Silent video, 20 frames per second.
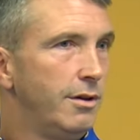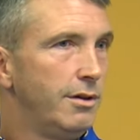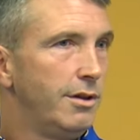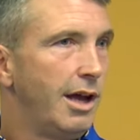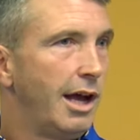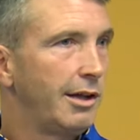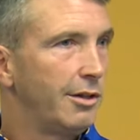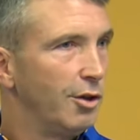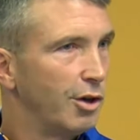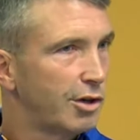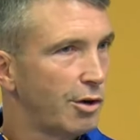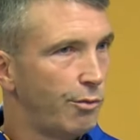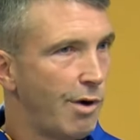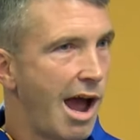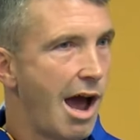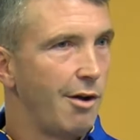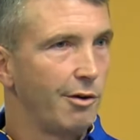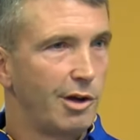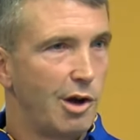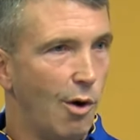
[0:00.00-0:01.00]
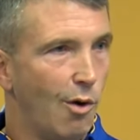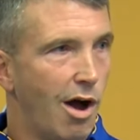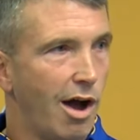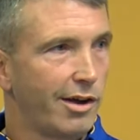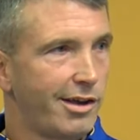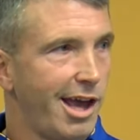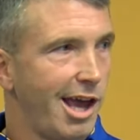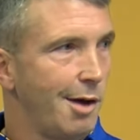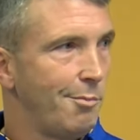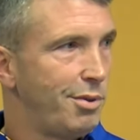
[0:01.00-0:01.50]
Like, look around, go on
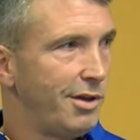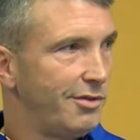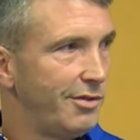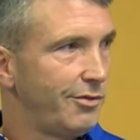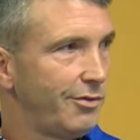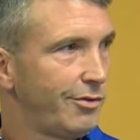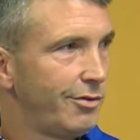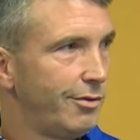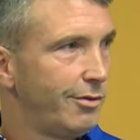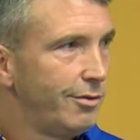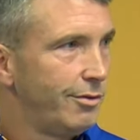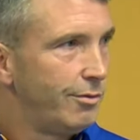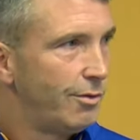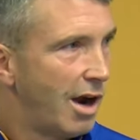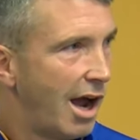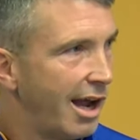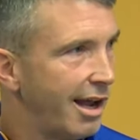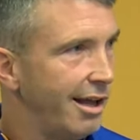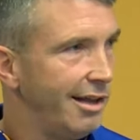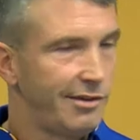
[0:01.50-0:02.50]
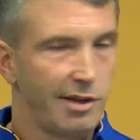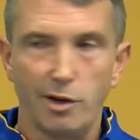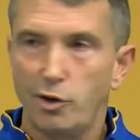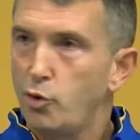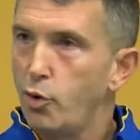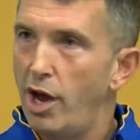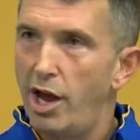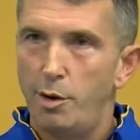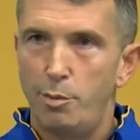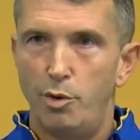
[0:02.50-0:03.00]
campus, right? It's
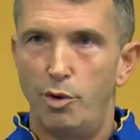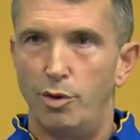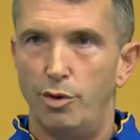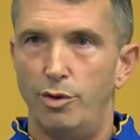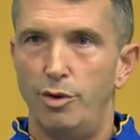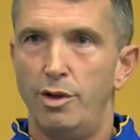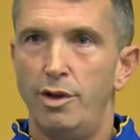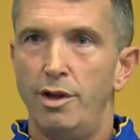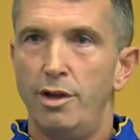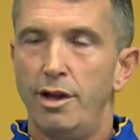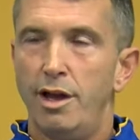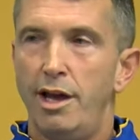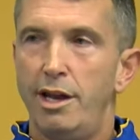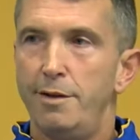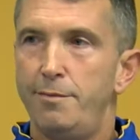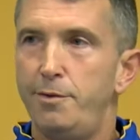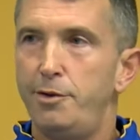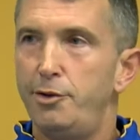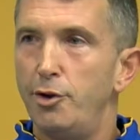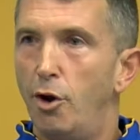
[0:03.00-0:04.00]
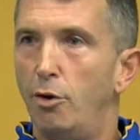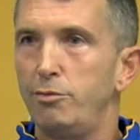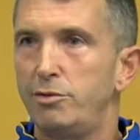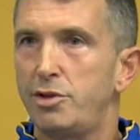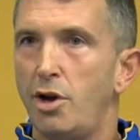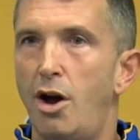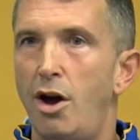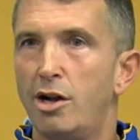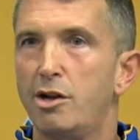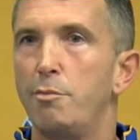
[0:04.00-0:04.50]
incredible. And if you don't
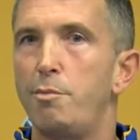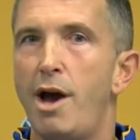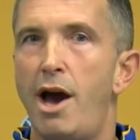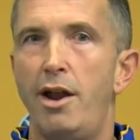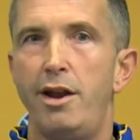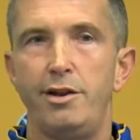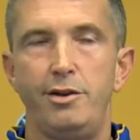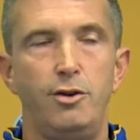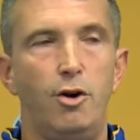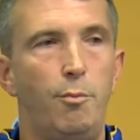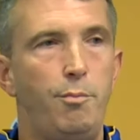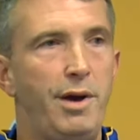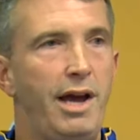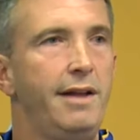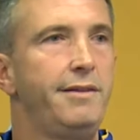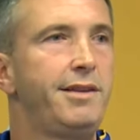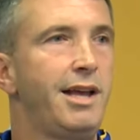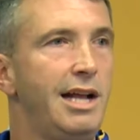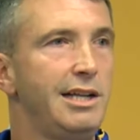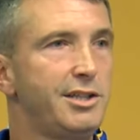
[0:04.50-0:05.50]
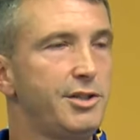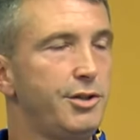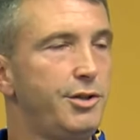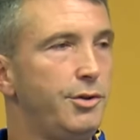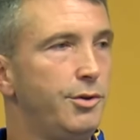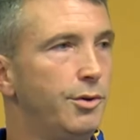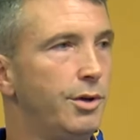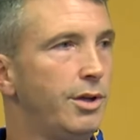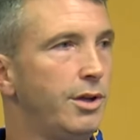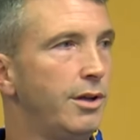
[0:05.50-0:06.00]
talk about it, you don't pay attention
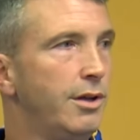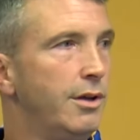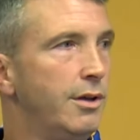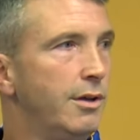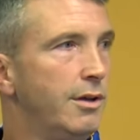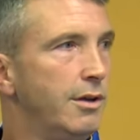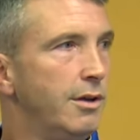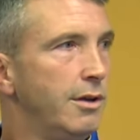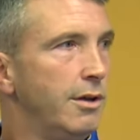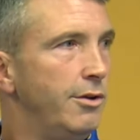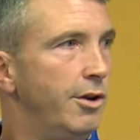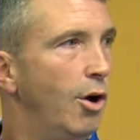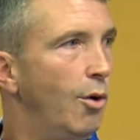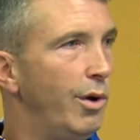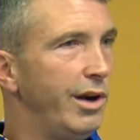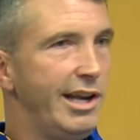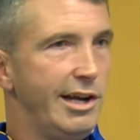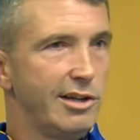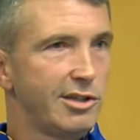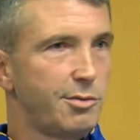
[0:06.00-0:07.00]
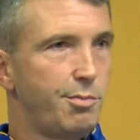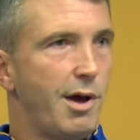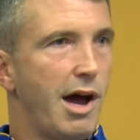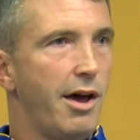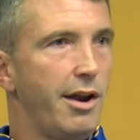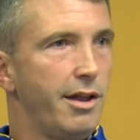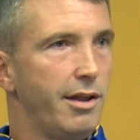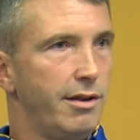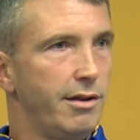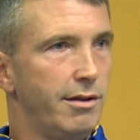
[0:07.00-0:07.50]
to it, no one hears
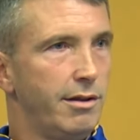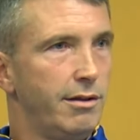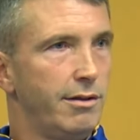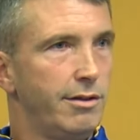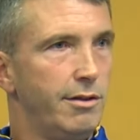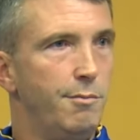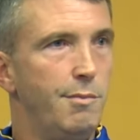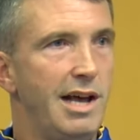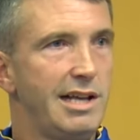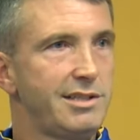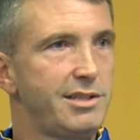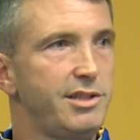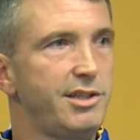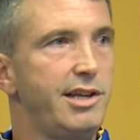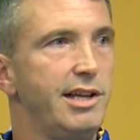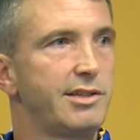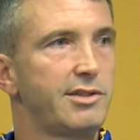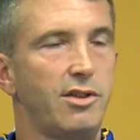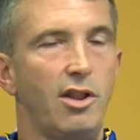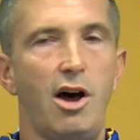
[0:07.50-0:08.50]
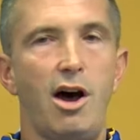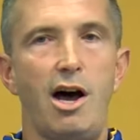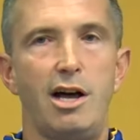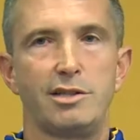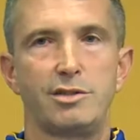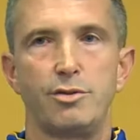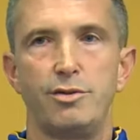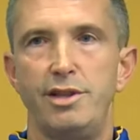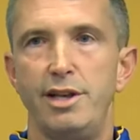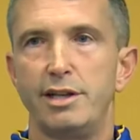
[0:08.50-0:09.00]
about it. The message gets
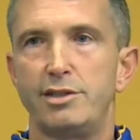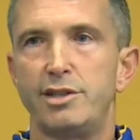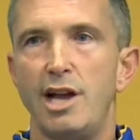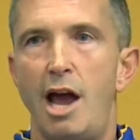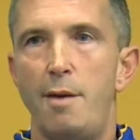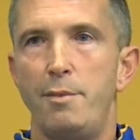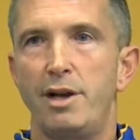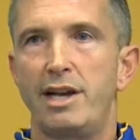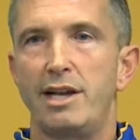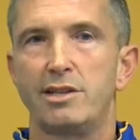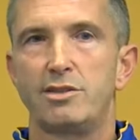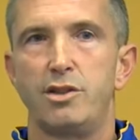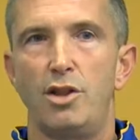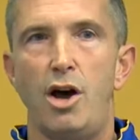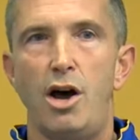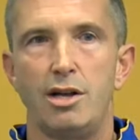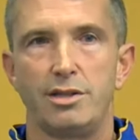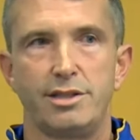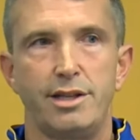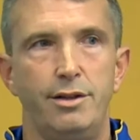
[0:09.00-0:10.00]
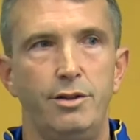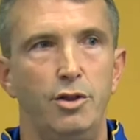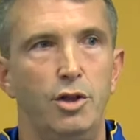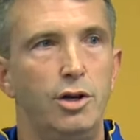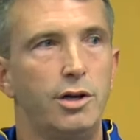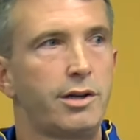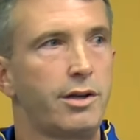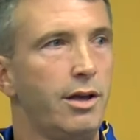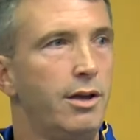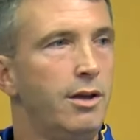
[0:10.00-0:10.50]
lost or the excitement gets lost. And
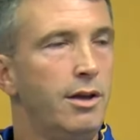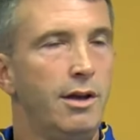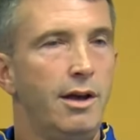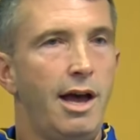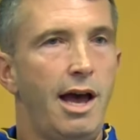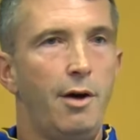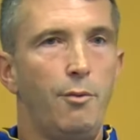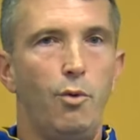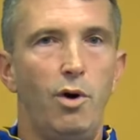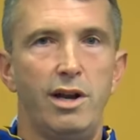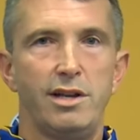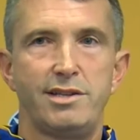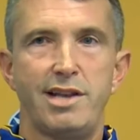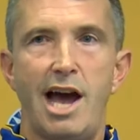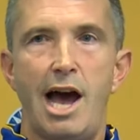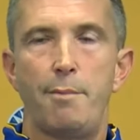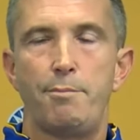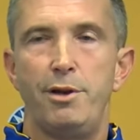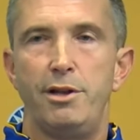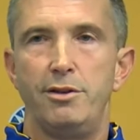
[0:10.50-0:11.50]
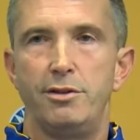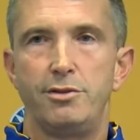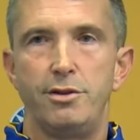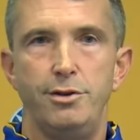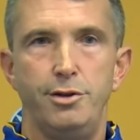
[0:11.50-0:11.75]
look at what has happened.